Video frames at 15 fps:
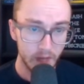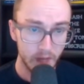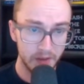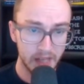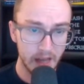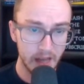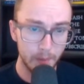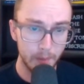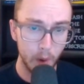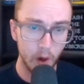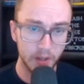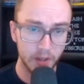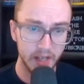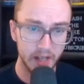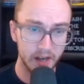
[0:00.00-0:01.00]
the
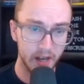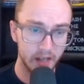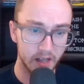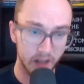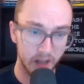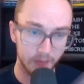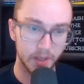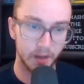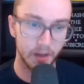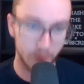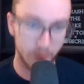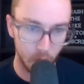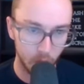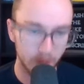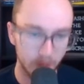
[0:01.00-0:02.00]
bars and nightclubs, of
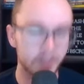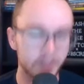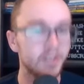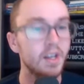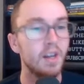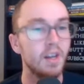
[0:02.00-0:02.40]
course.